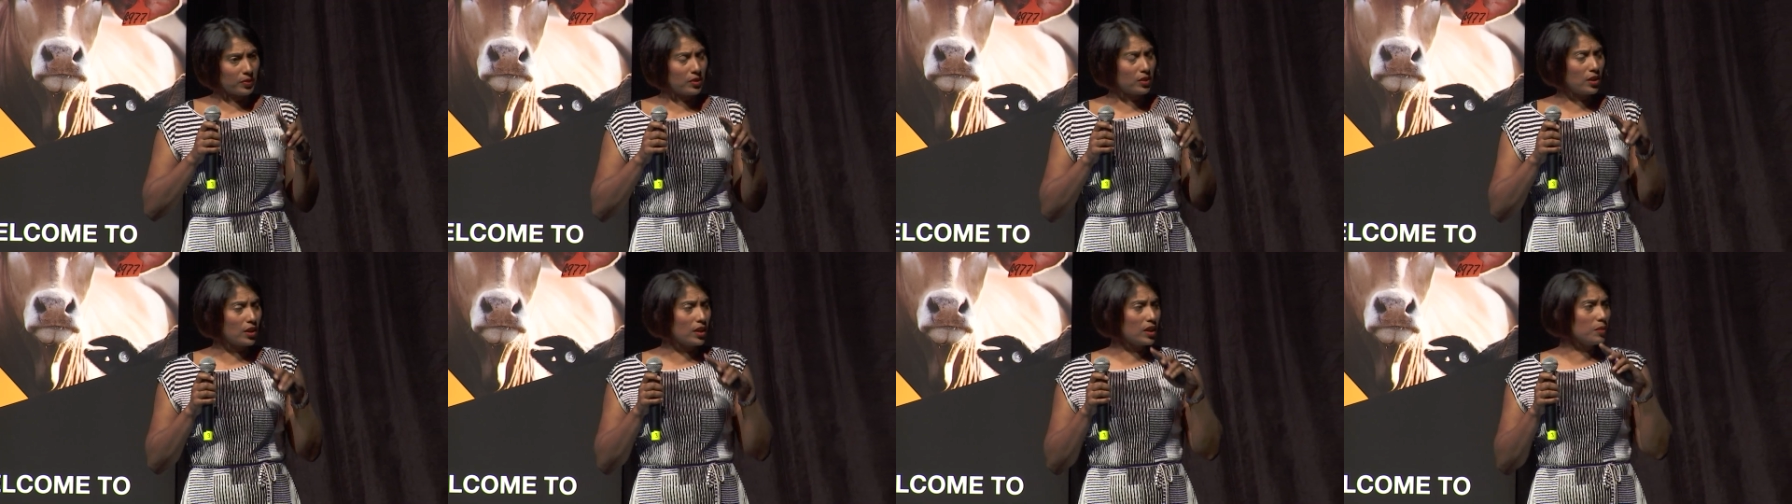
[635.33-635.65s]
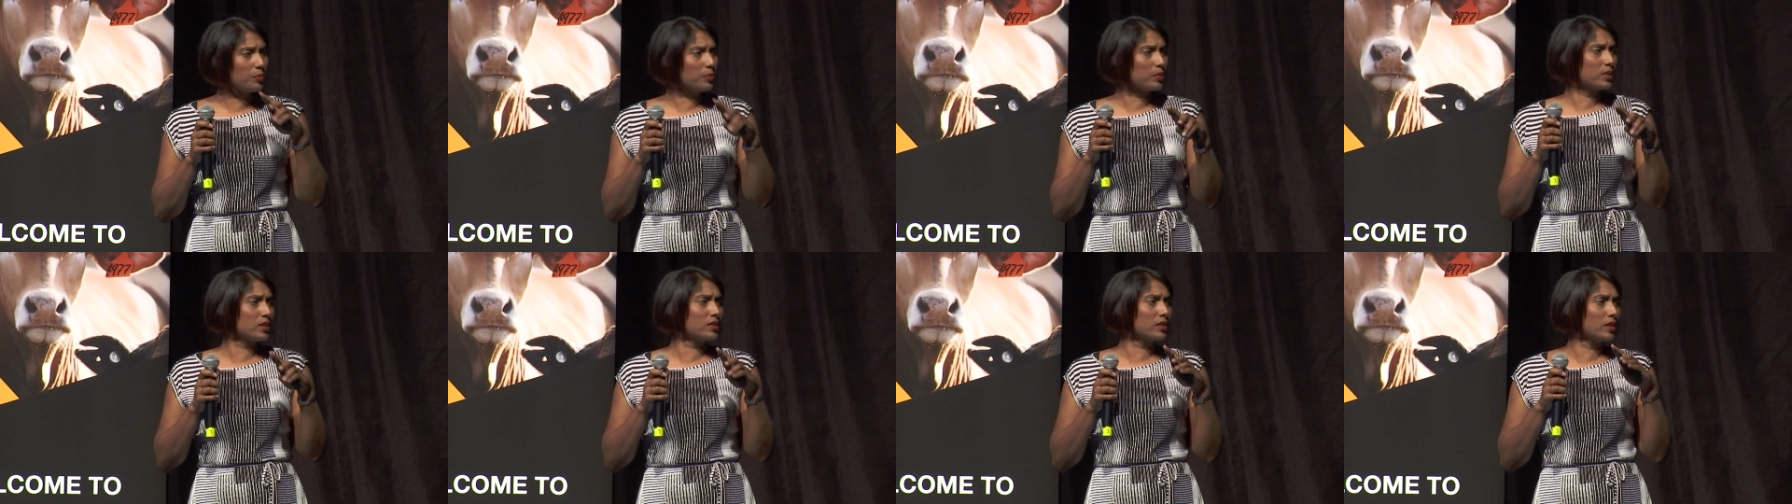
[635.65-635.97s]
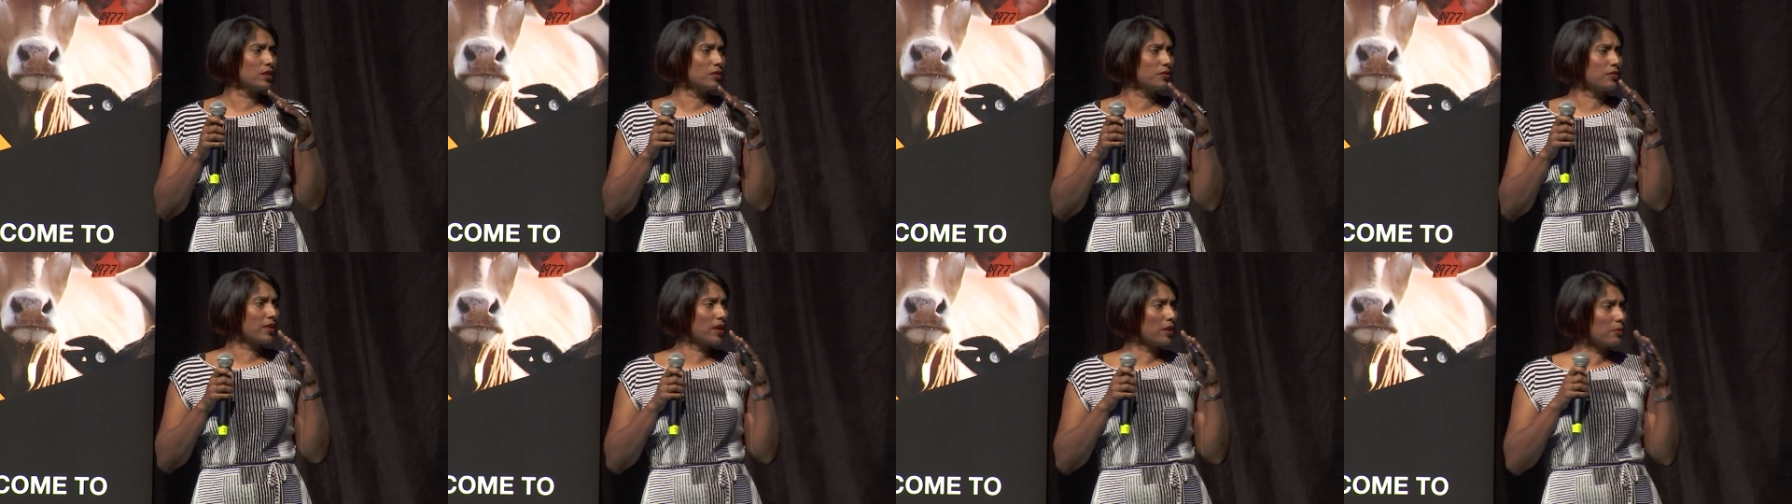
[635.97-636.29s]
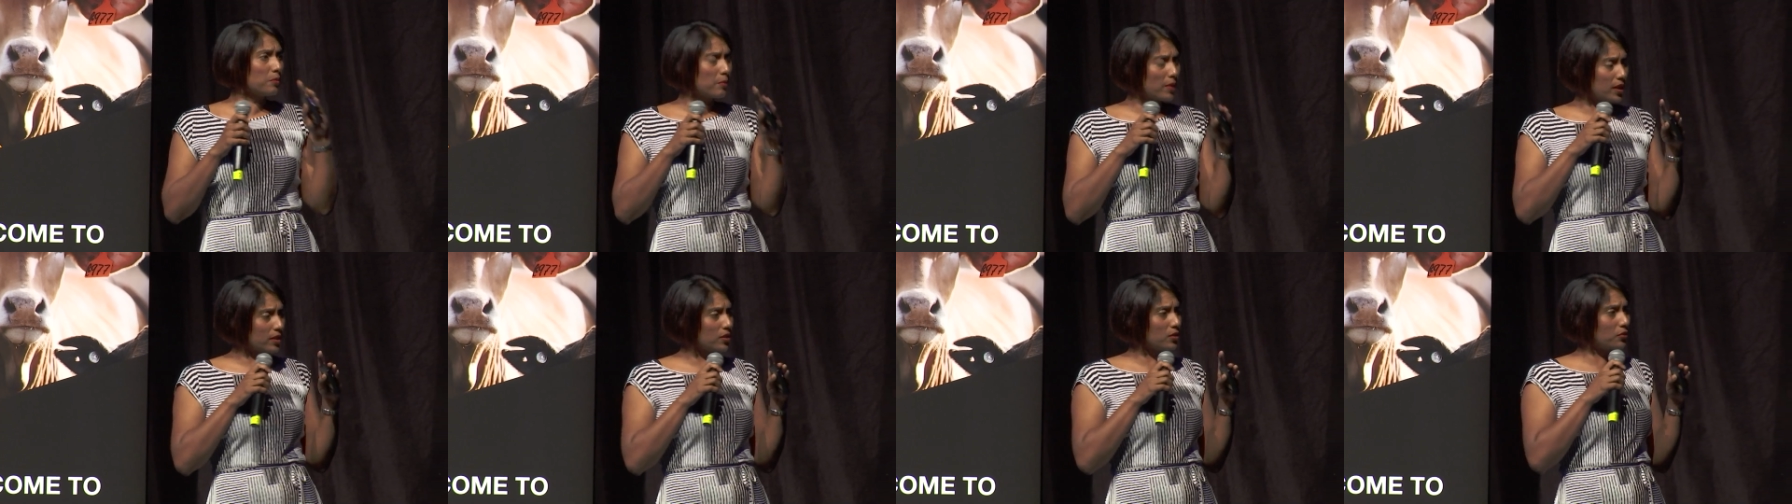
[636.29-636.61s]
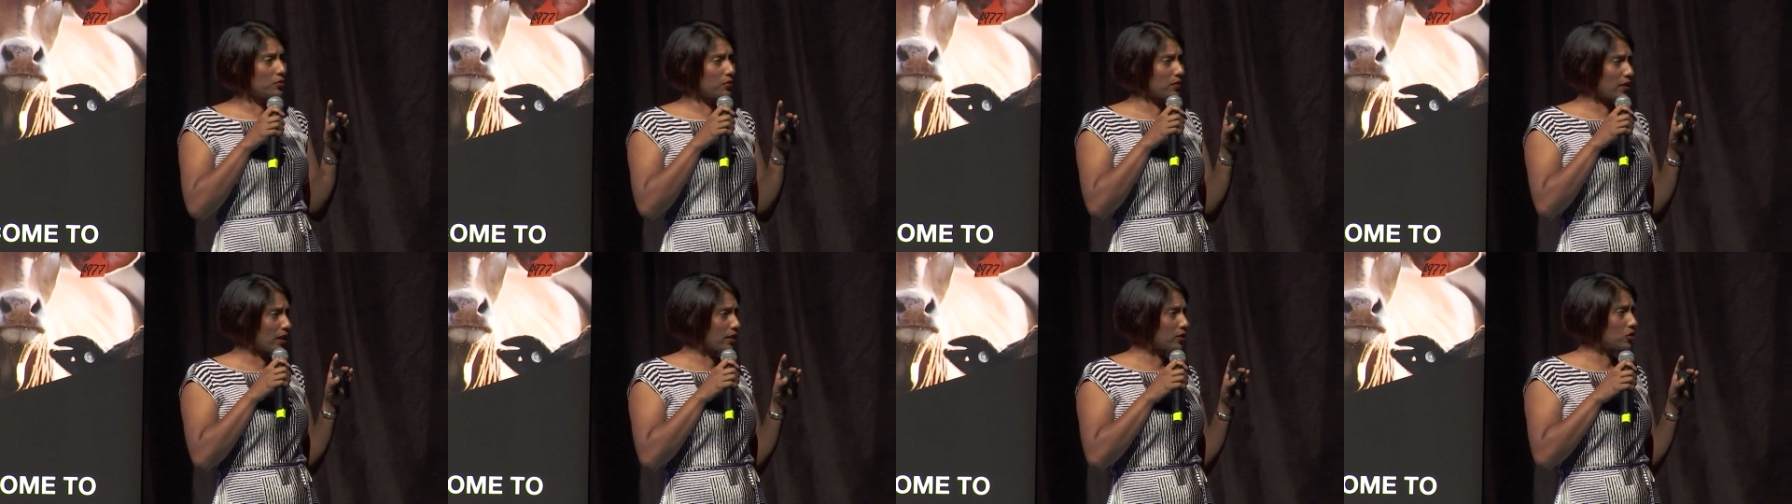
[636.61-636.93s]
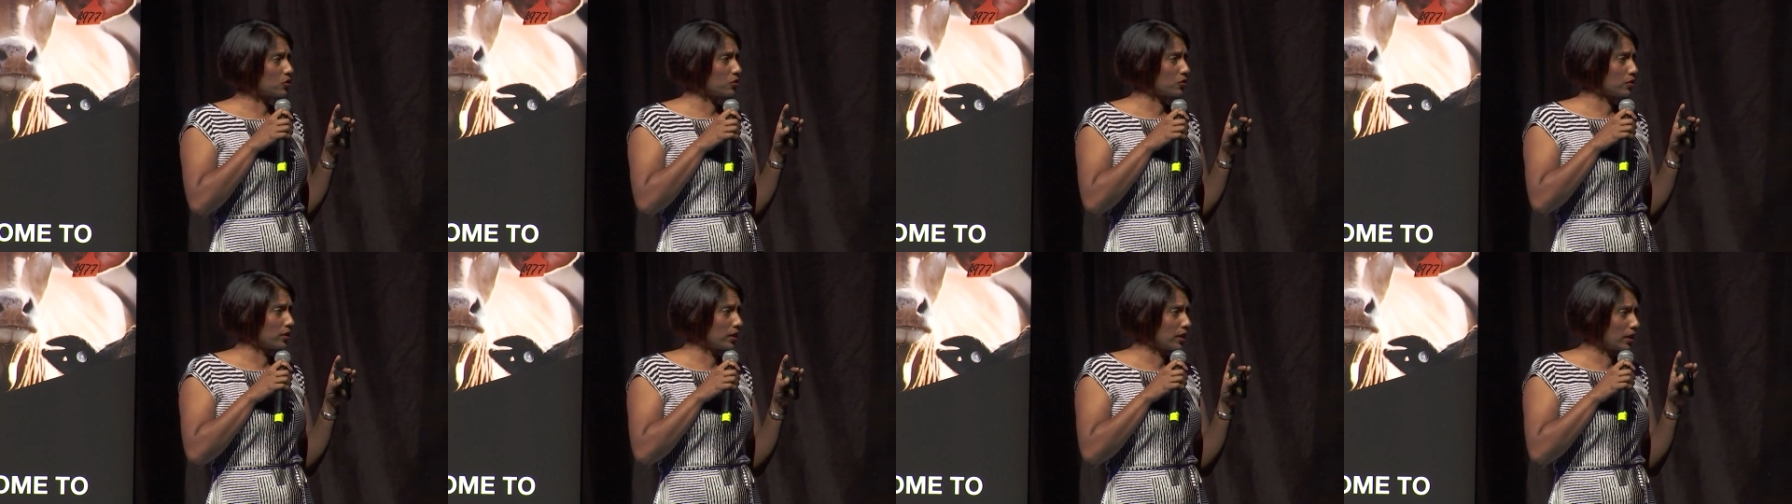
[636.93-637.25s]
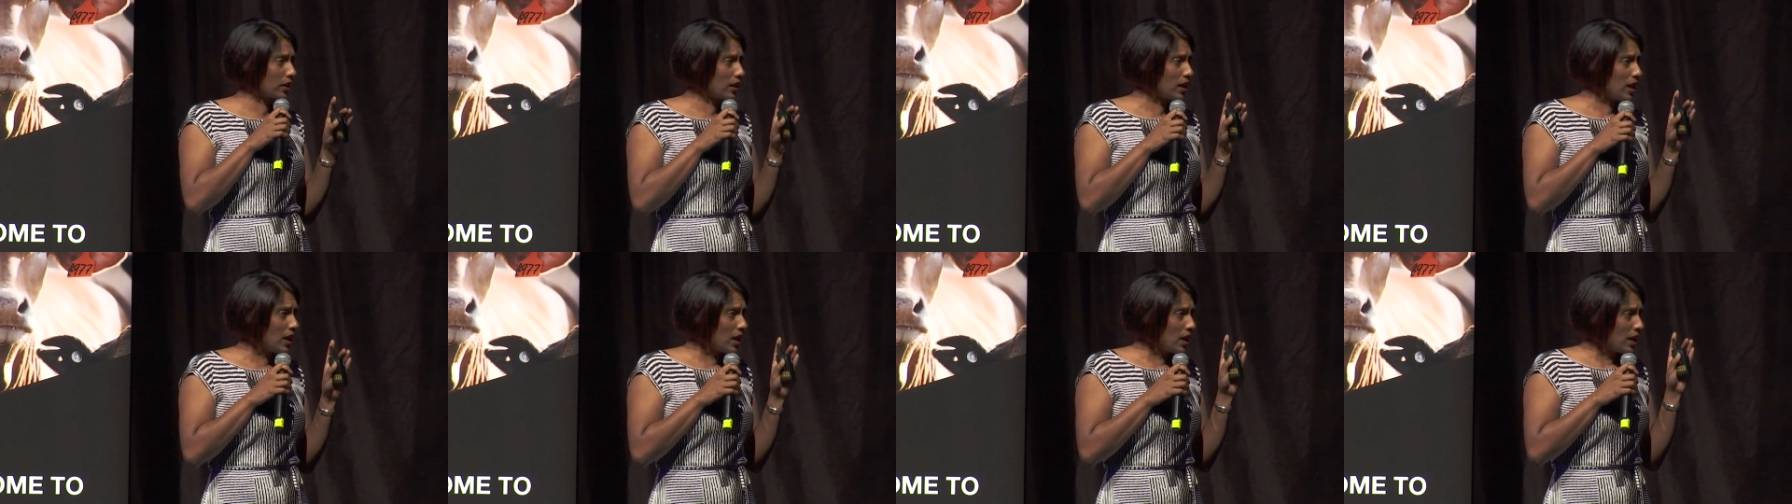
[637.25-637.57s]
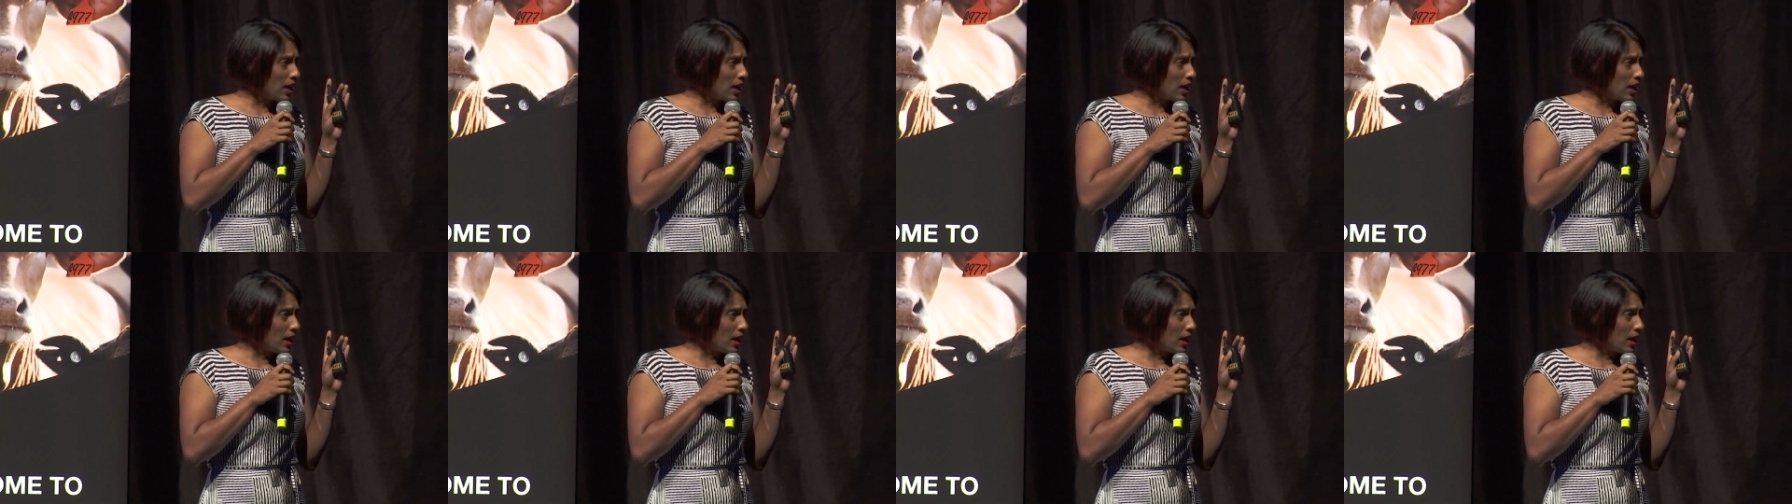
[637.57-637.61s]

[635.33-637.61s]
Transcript: 30% of our manufacturing